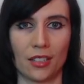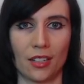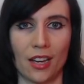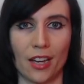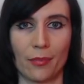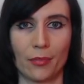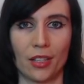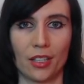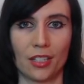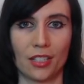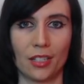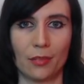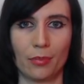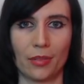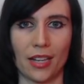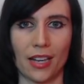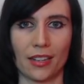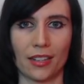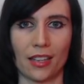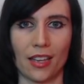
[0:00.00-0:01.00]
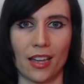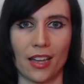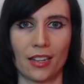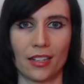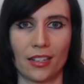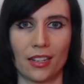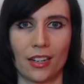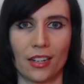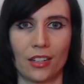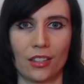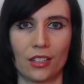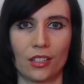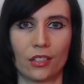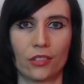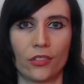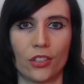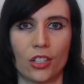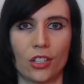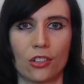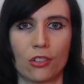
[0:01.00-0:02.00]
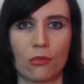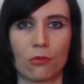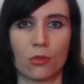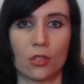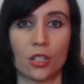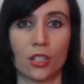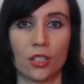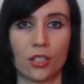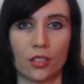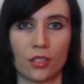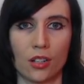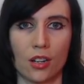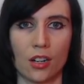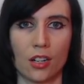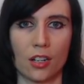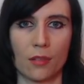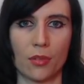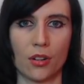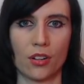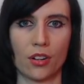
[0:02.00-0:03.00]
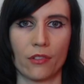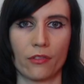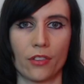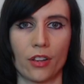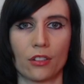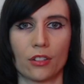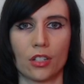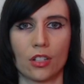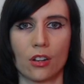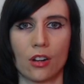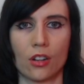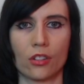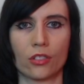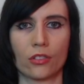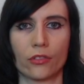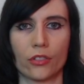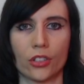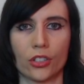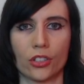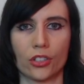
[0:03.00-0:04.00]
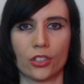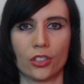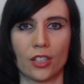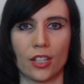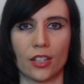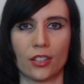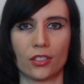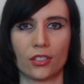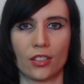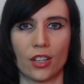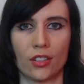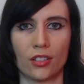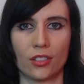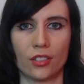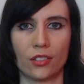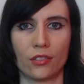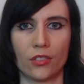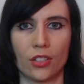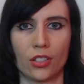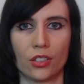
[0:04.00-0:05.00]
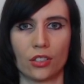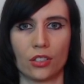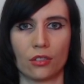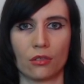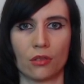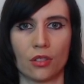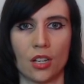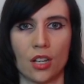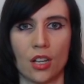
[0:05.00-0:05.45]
I'm Lucky Black Cat, and in this video, we're going to talk about a very controversial and sensitive issue,